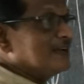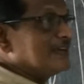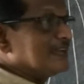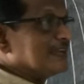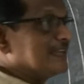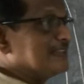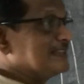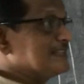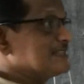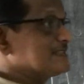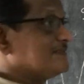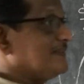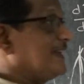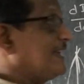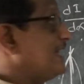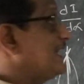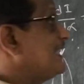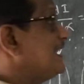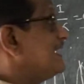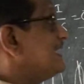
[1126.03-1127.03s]
In this
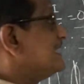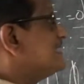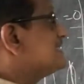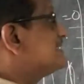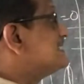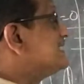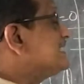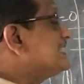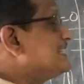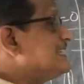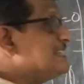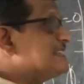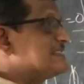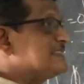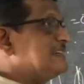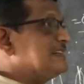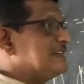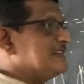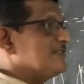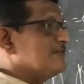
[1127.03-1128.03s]
way, single
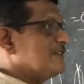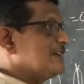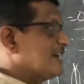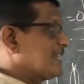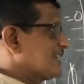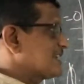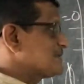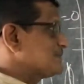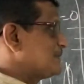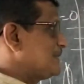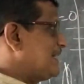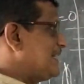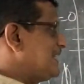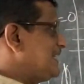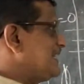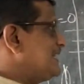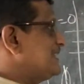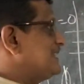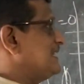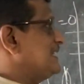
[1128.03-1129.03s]
slit, we are
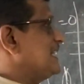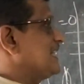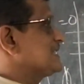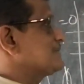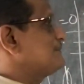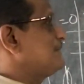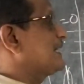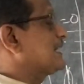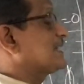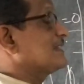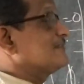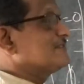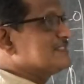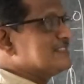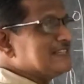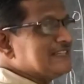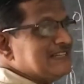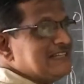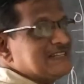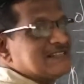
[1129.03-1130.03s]
explaining the aspect of
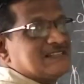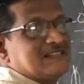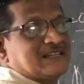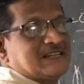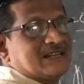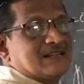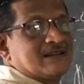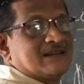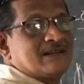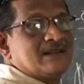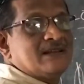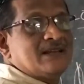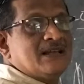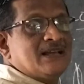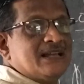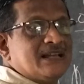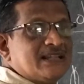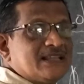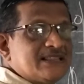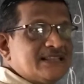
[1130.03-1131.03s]
single slit.
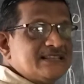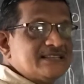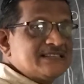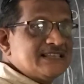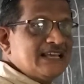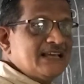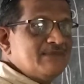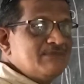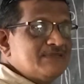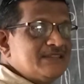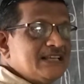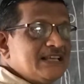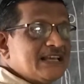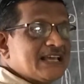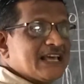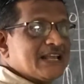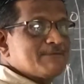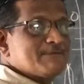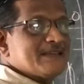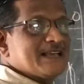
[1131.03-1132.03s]
The same thing
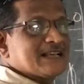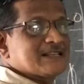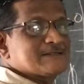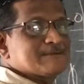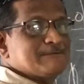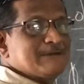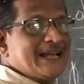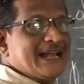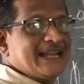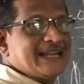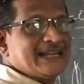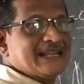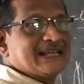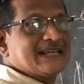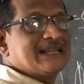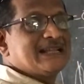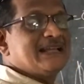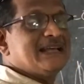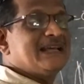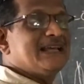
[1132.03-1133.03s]
can be explained
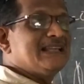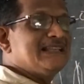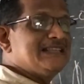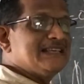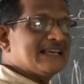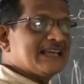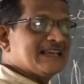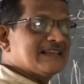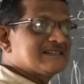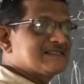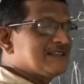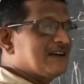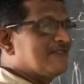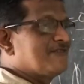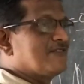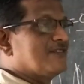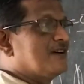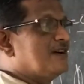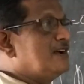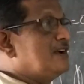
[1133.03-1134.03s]
in the case of
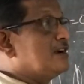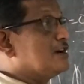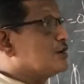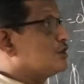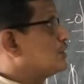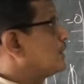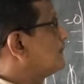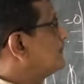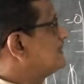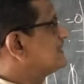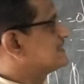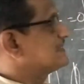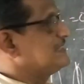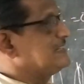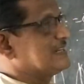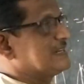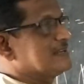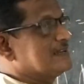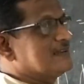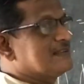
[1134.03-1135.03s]
double
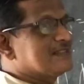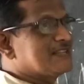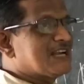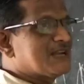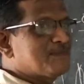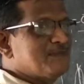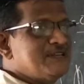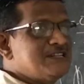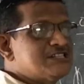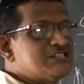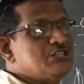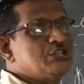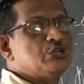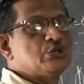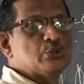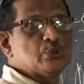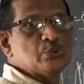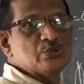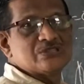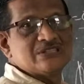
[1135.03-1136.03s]
slit. That means
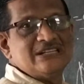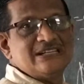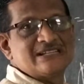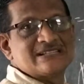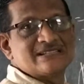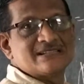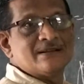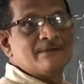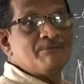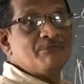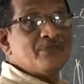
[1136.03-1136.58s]
2 slits.